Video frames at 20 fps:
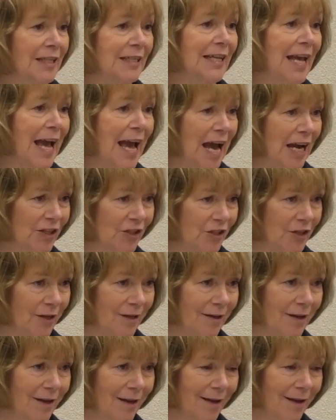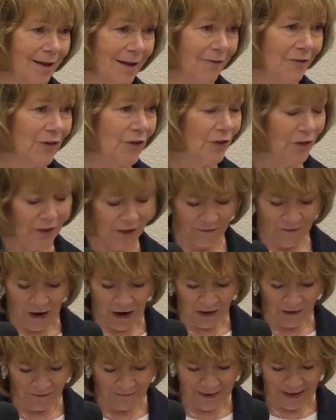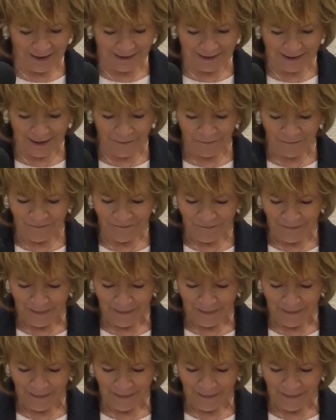into action for the good of all of us.